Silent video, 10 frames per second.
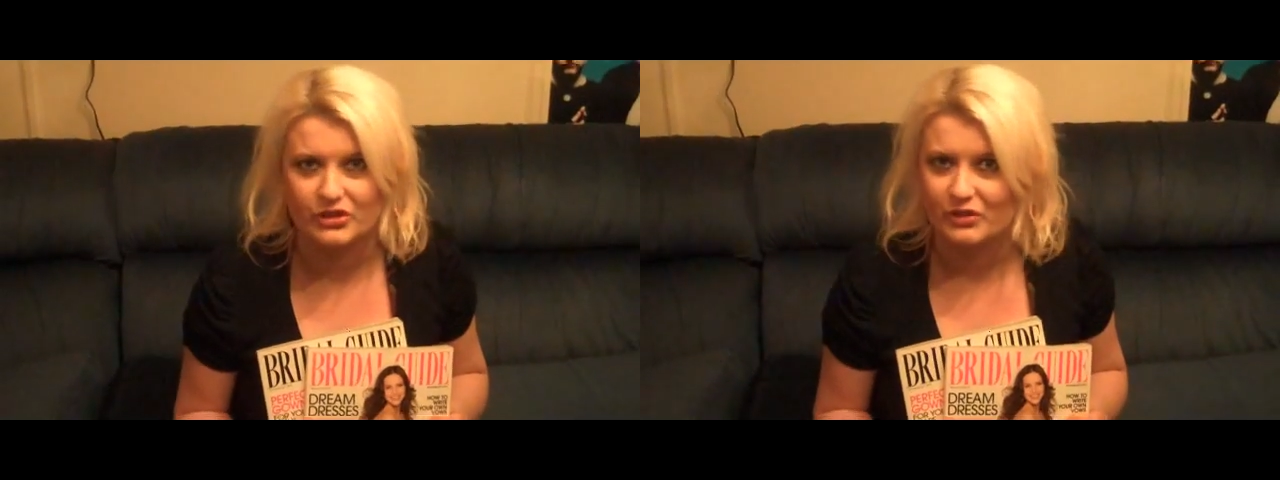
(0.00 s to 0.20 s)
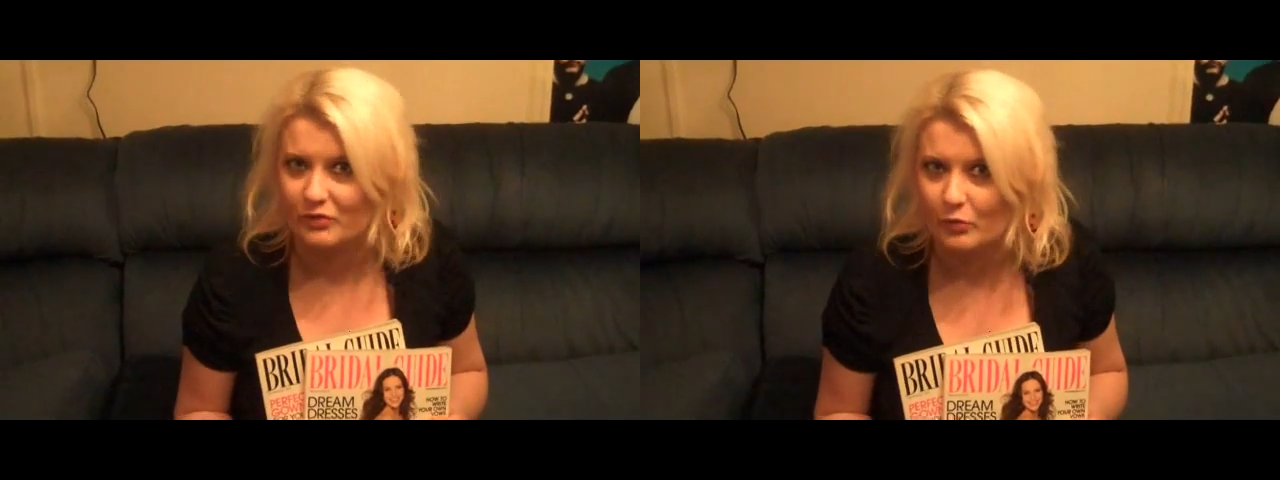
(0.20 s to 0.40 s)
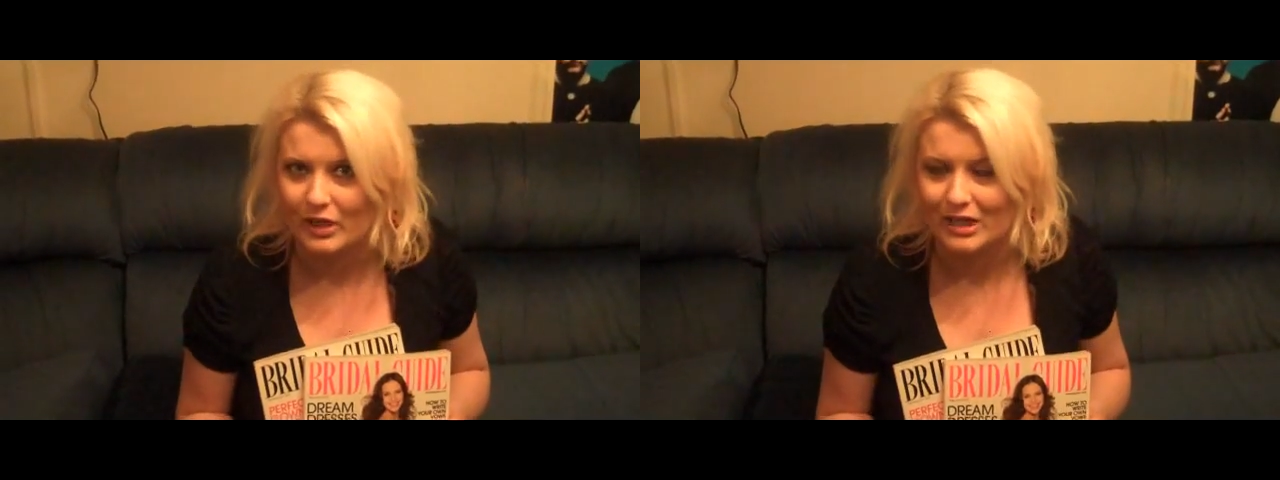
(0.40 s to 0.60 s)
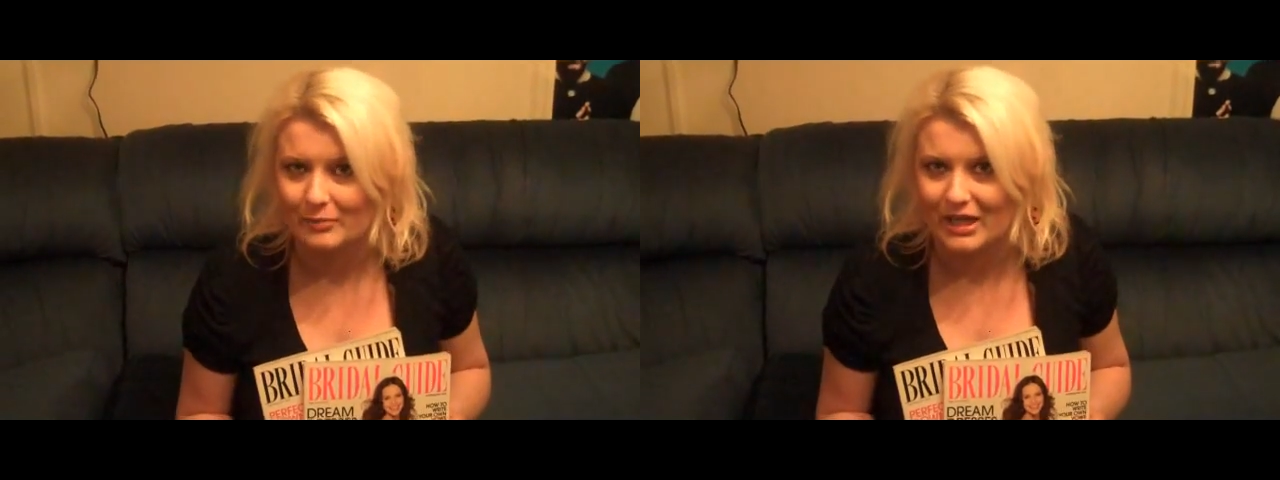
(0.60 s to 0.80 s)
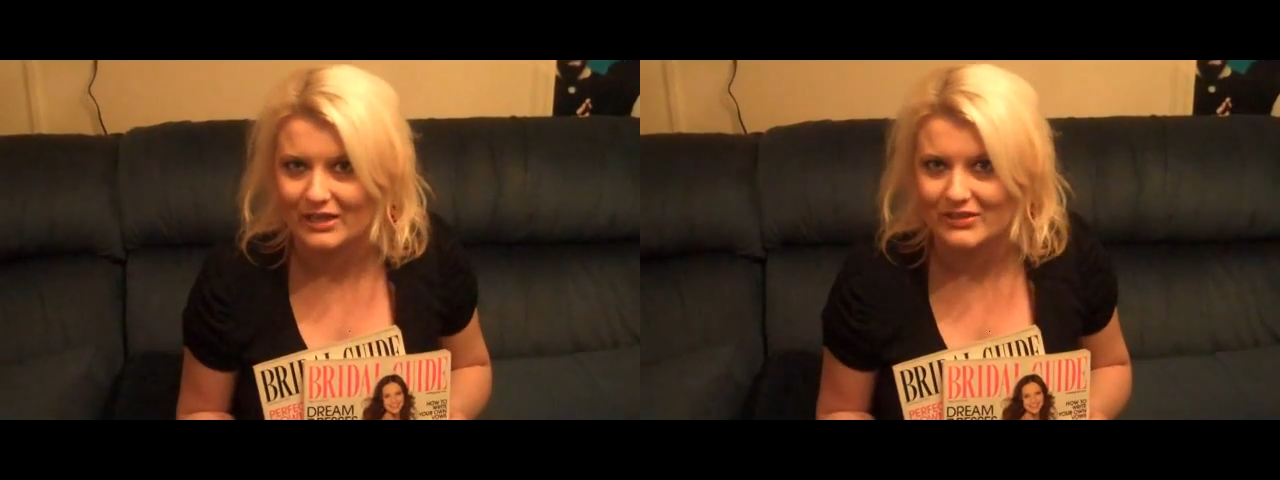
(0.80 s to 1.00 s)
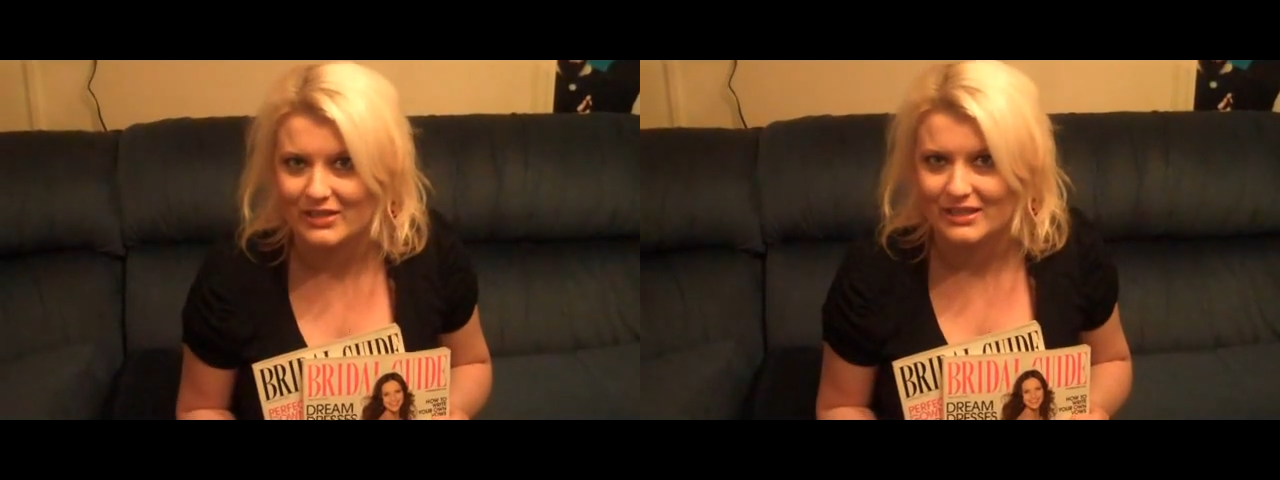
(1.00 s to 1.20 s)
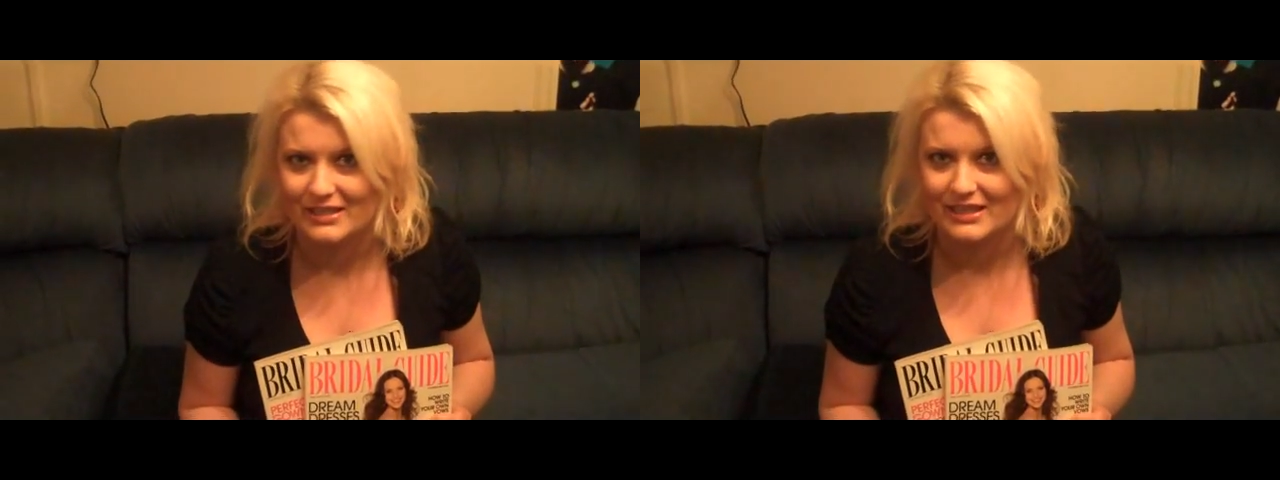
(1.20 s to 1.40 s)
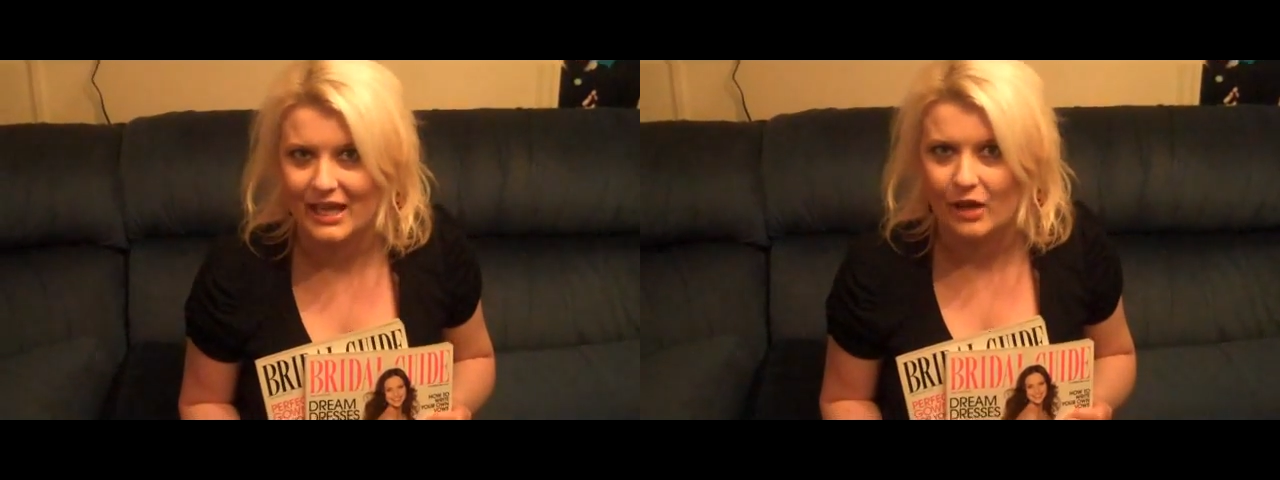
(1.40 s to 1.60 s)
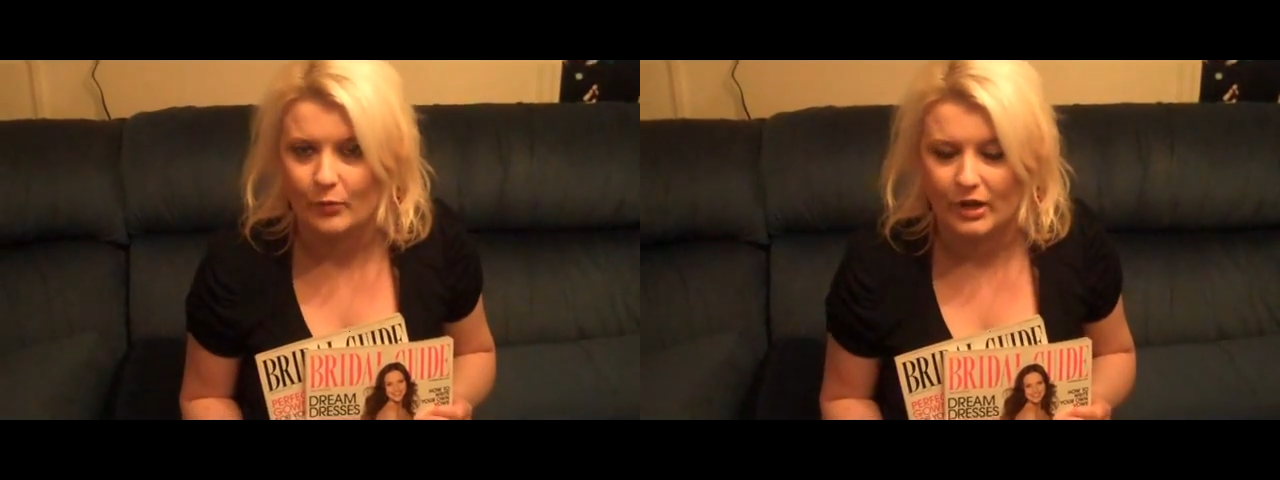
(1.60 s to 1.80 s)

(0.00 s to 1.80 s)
different wedding magazines that